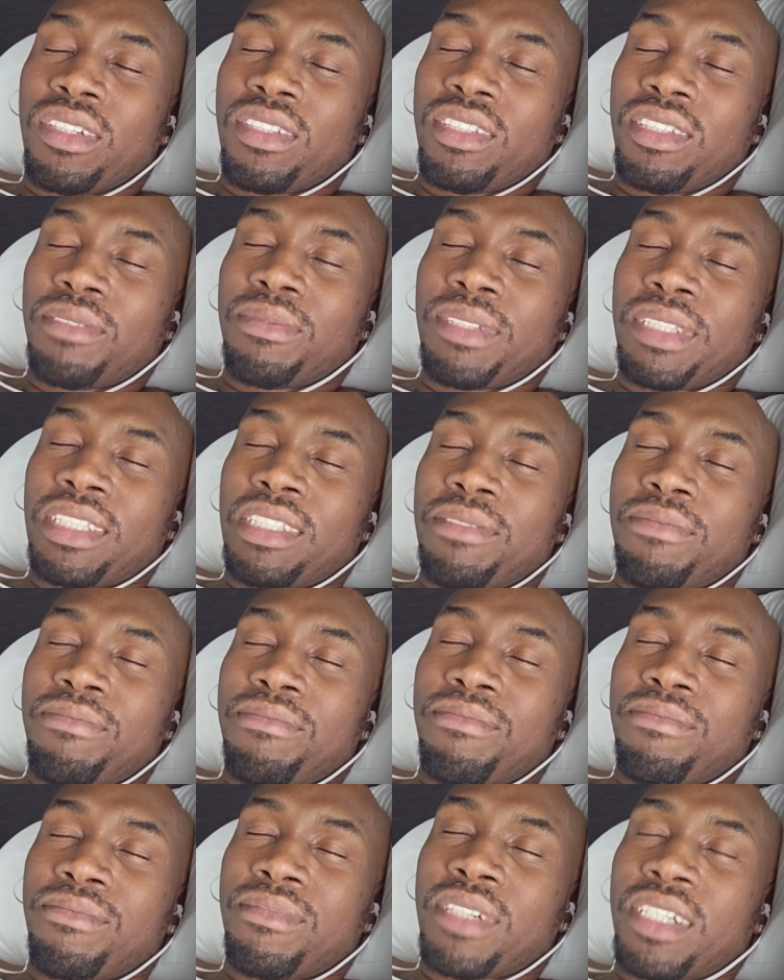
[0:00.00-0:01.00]
Let me say,
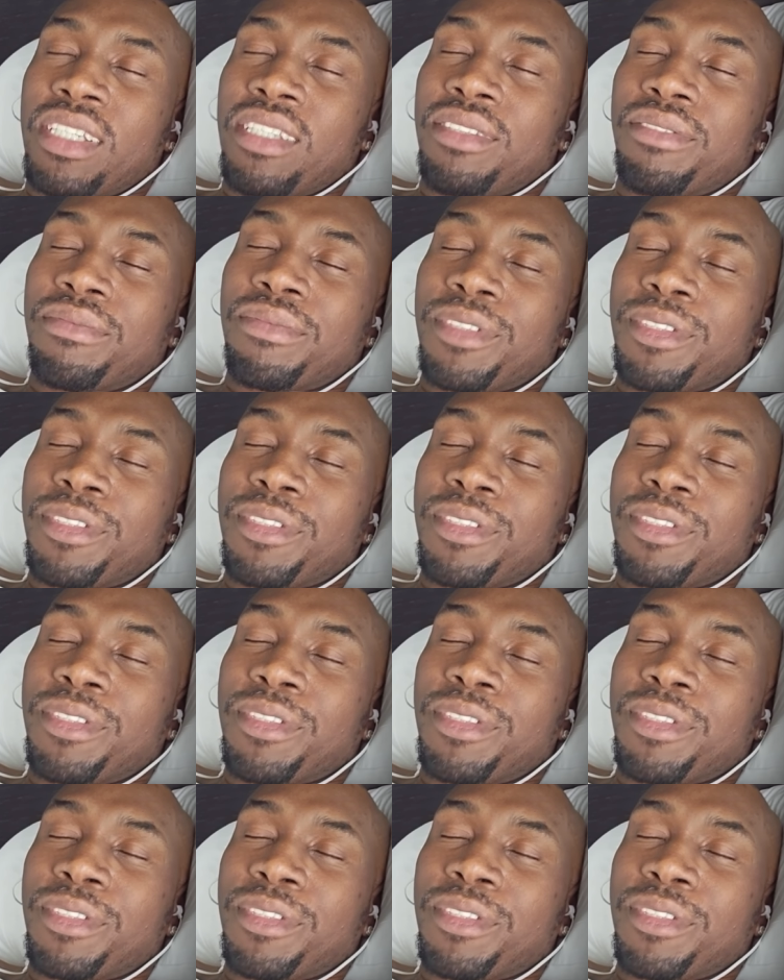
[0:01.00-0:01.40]
man,